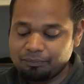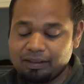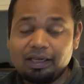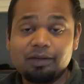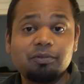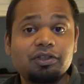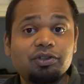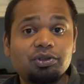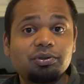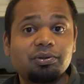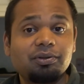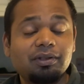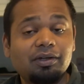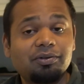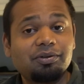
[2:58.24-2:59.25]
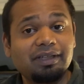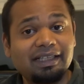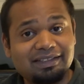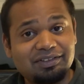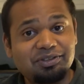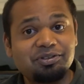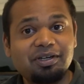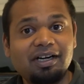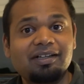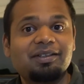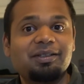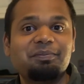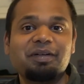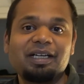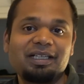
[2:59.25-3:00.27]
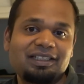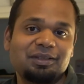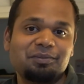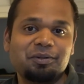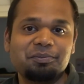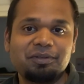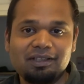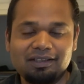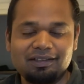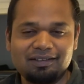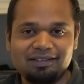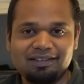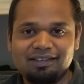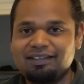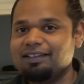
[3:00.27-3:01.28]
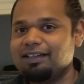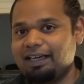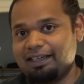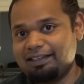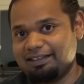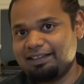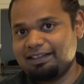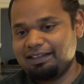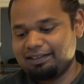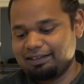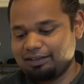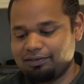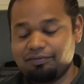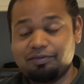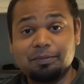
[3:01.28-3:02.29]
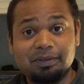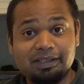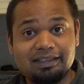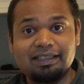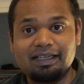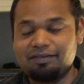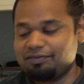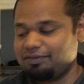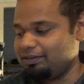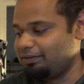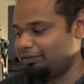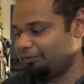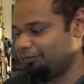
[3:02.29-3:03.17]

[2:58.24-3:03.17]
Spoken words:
and we'll show you how to extract the maximum color and taste from the saffron.